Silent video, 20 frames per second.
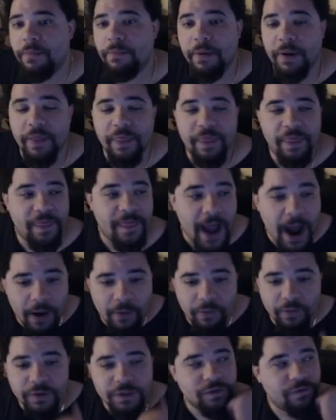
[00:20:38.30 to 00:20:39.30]
but
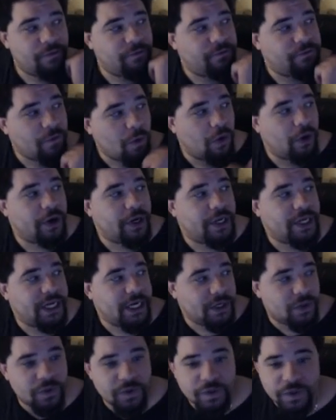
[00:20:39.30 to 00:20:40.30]
that was four
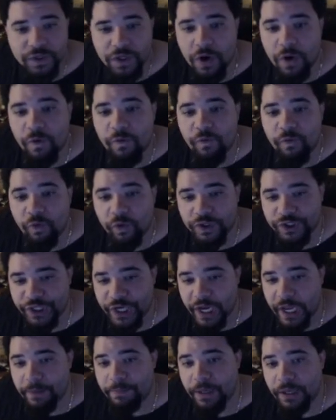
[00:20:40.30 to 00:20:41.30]
years ago for
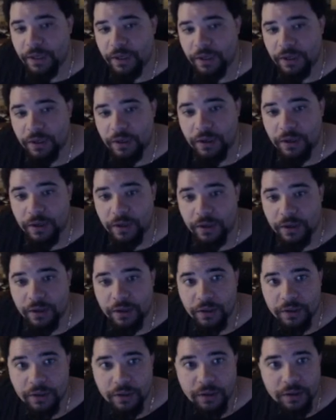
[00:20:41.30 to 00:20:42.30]
JP.
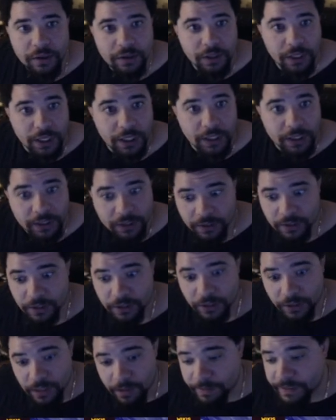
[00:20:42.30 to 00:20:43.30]
Like,
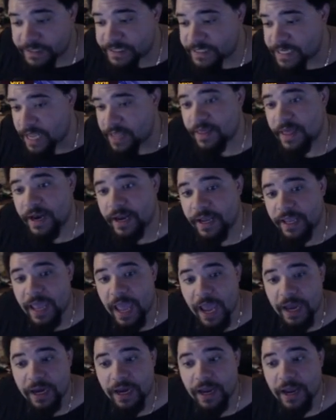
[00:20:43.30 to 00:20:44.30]
let me say that
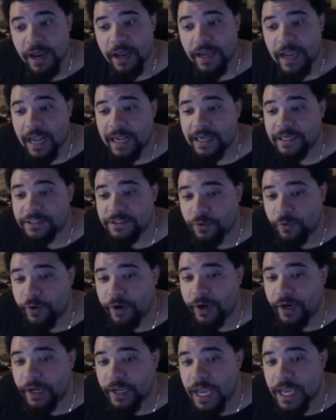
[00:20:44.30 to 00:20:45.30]
again.
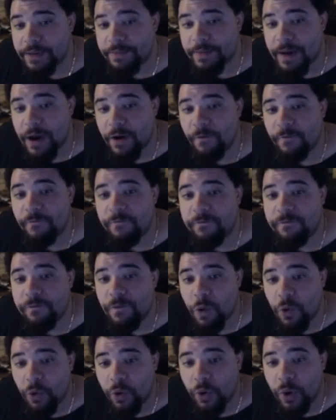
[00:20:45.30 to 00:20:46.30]
Castoria came out
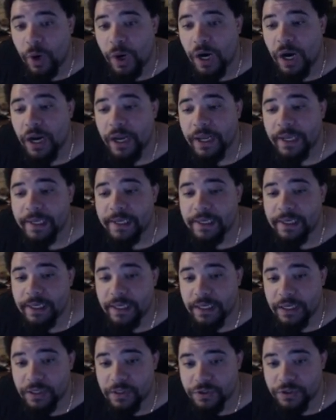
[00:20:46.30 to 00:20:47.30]
four
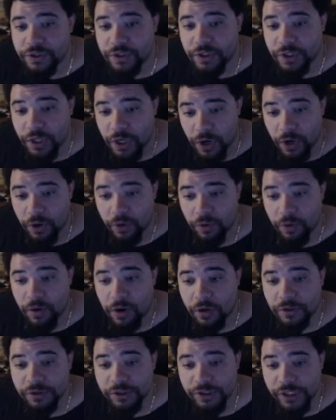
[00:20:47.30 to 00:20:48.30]
years ago
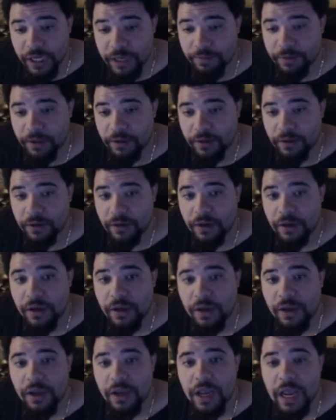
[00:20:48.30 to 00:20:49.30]
on JP,
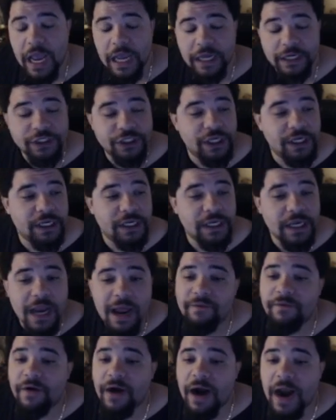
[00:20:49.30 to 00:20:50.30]
and she
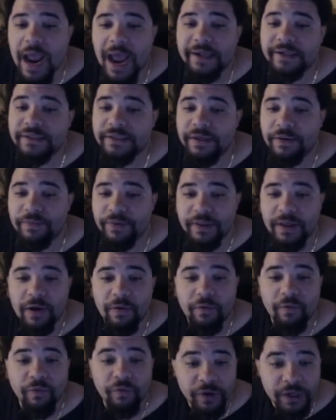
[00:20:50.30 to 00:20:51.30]
never had something that
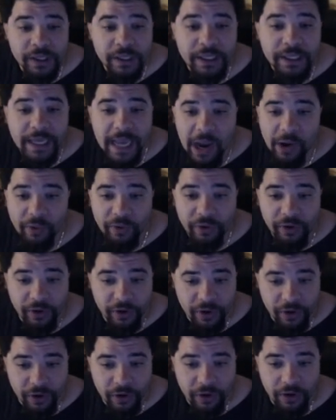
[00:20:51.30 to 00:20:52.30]
really
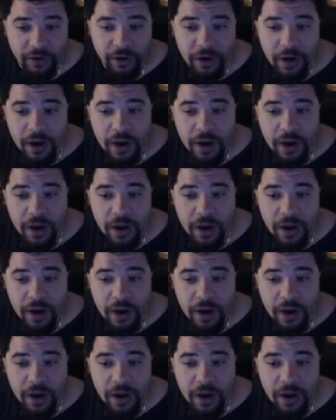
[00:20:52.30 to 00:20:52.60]
countered her